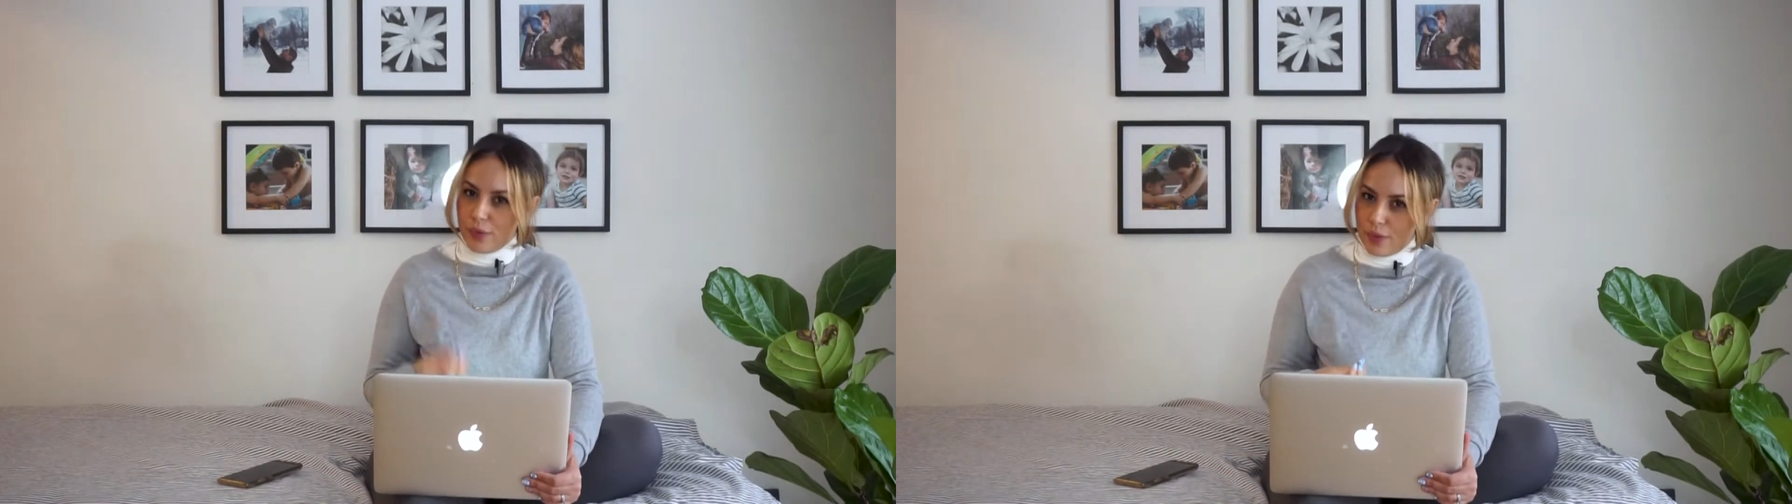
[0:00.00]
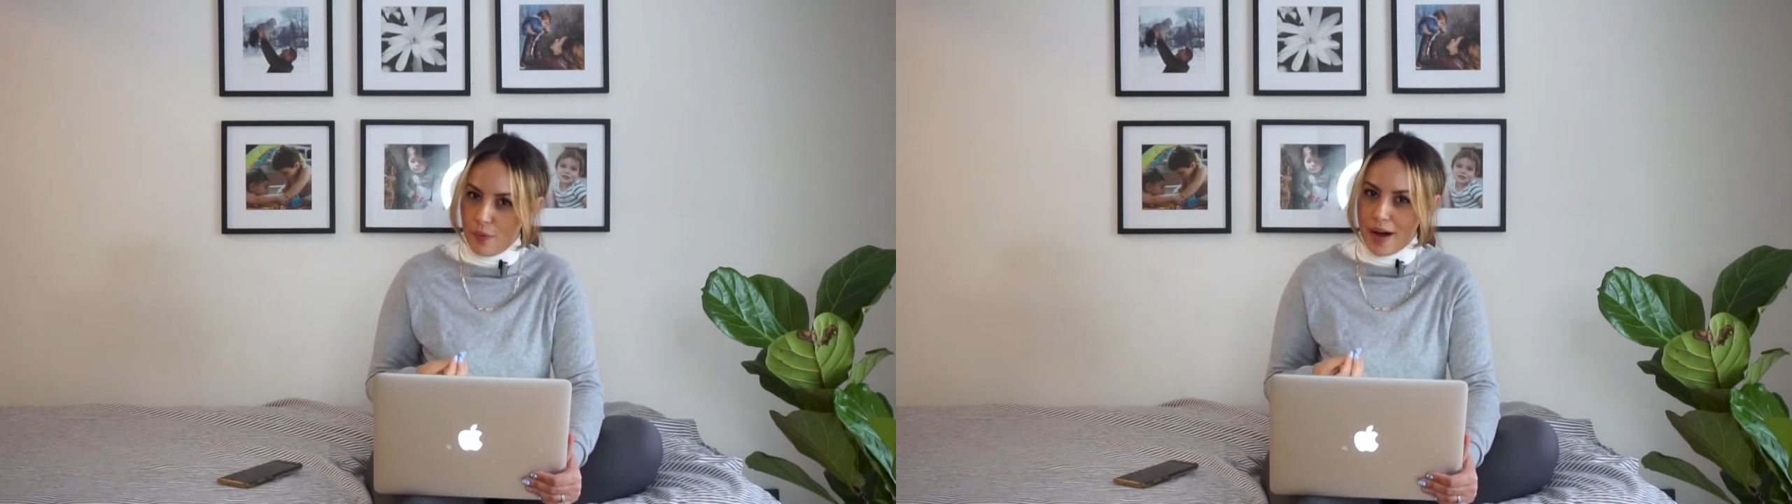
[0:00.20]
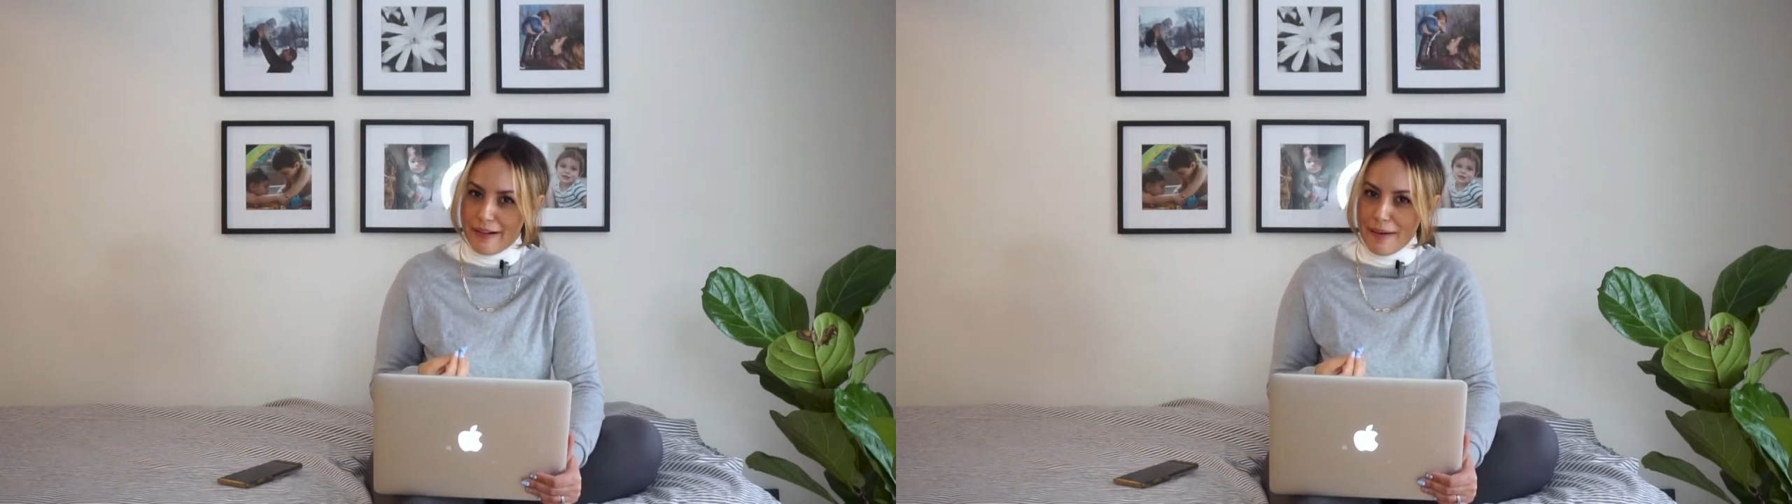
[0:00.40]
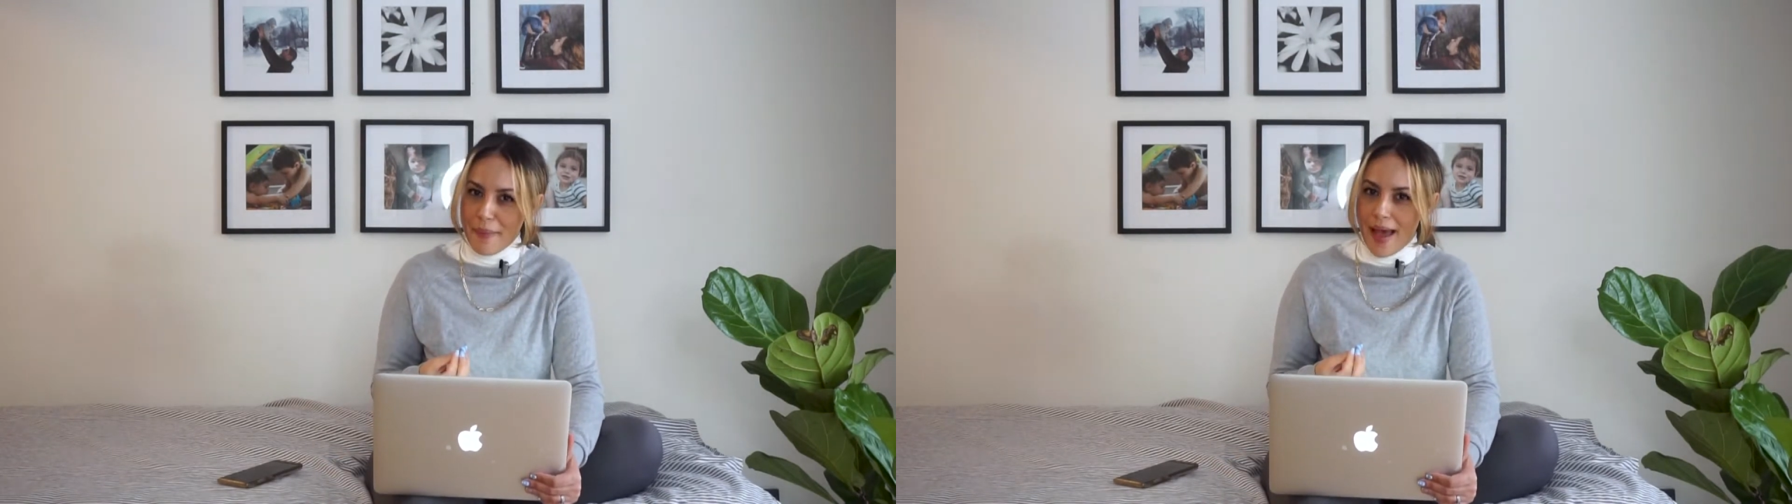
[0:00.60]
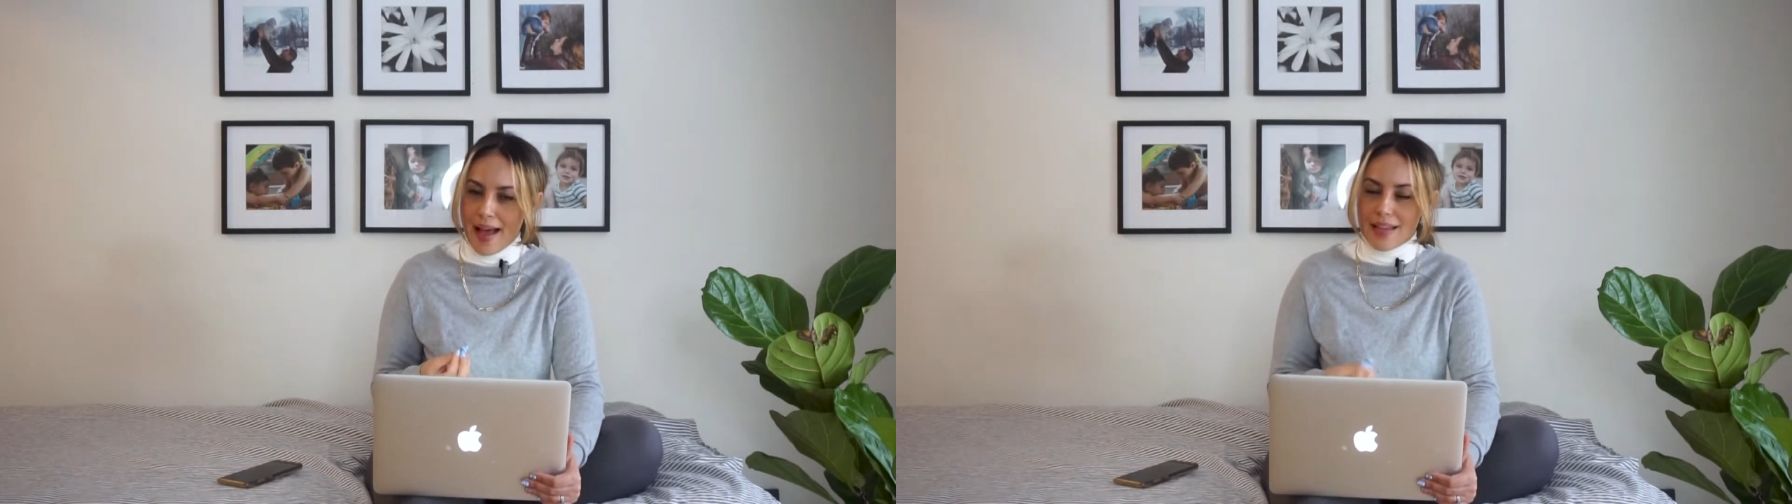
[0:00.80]
we were wearing
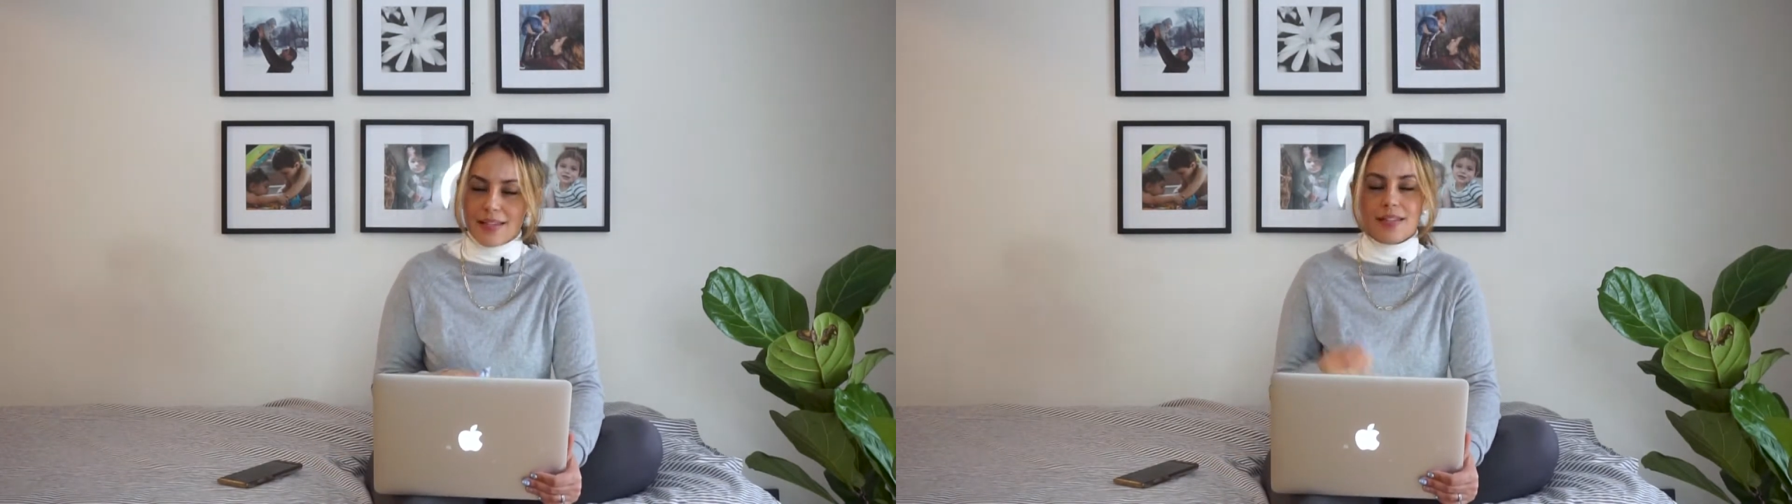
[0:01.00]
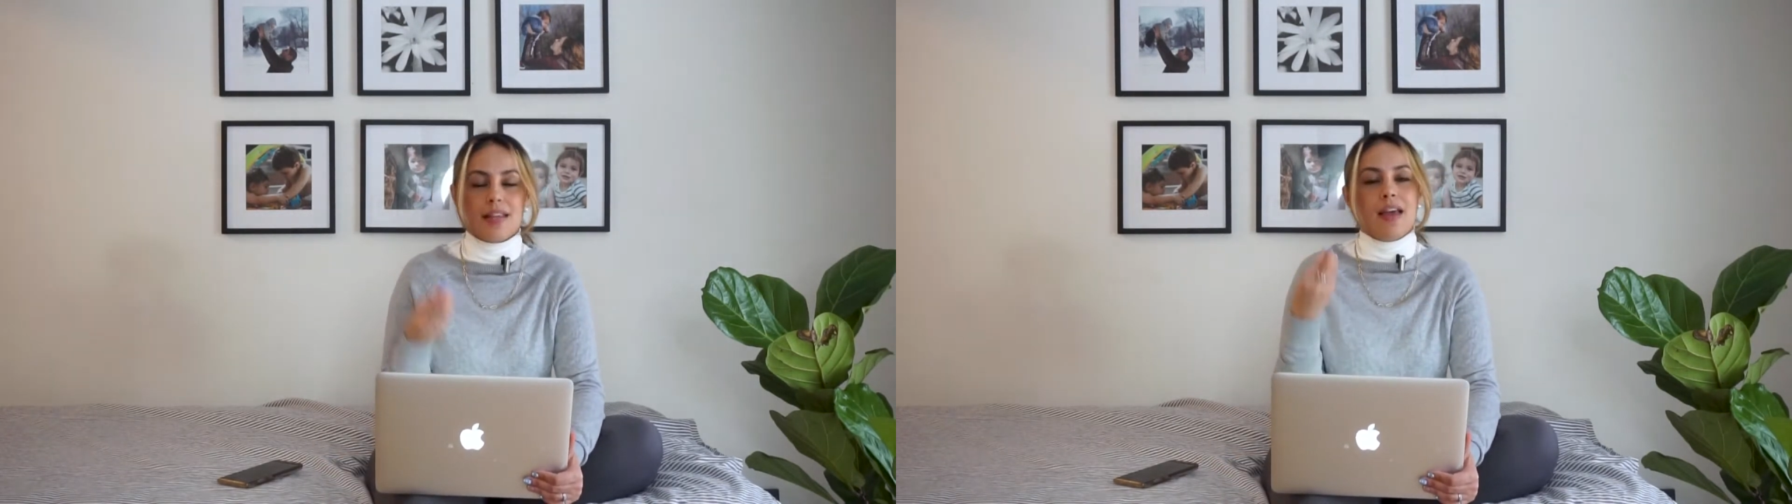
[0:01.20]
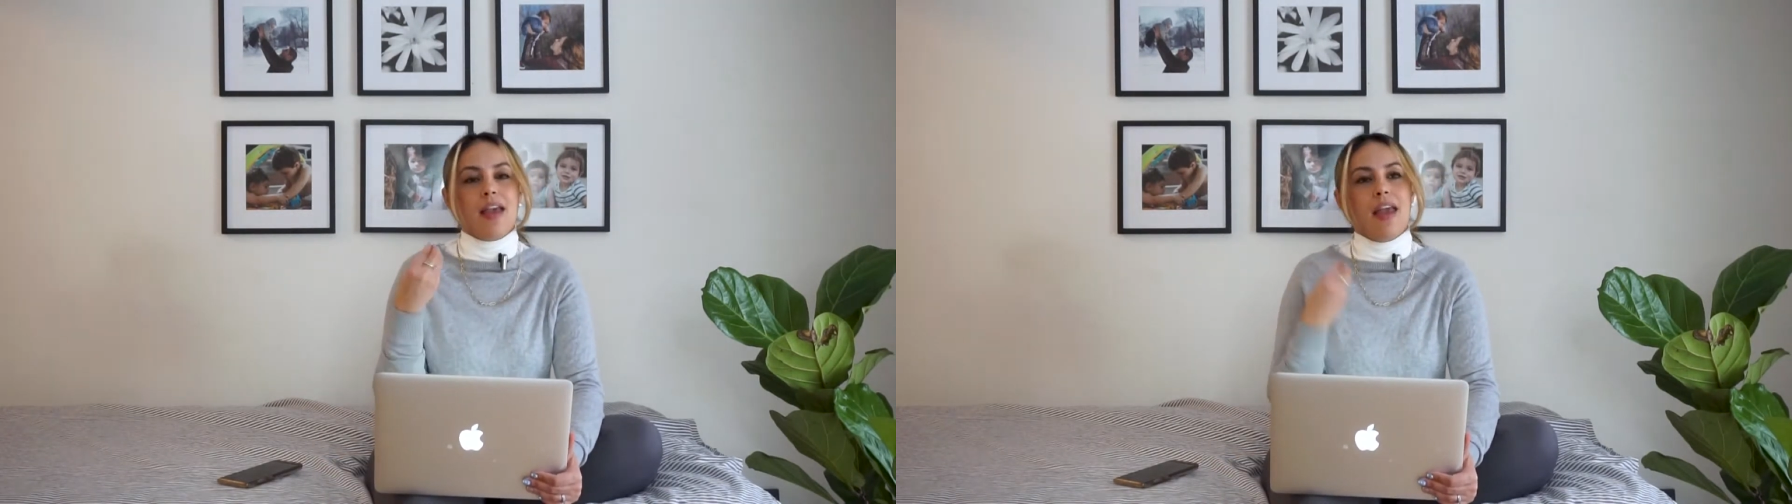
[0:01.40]
masks